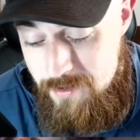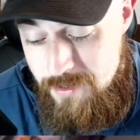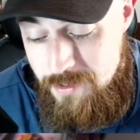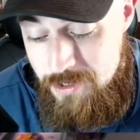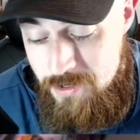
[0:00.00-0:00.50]

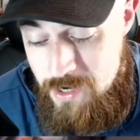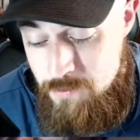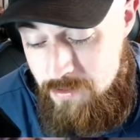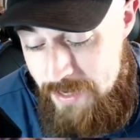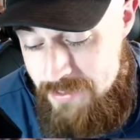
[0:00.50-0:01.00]
You know, I
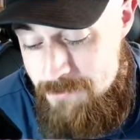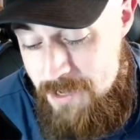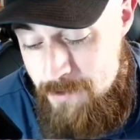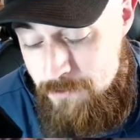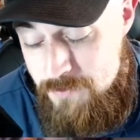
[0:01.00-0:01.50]
would like to be
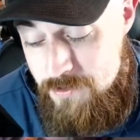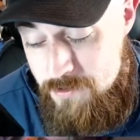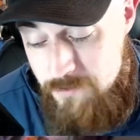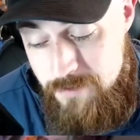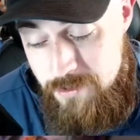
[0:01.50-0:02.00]
able
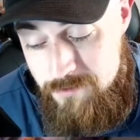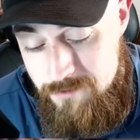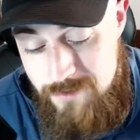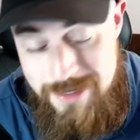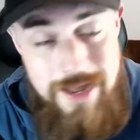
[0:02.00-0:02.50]
to, you know,
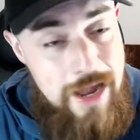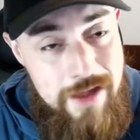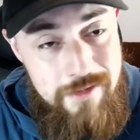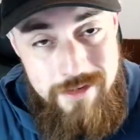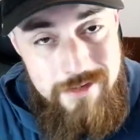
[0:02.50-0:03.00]

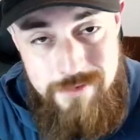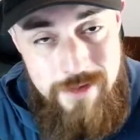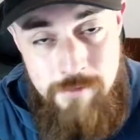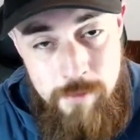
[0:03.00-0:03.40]
like I said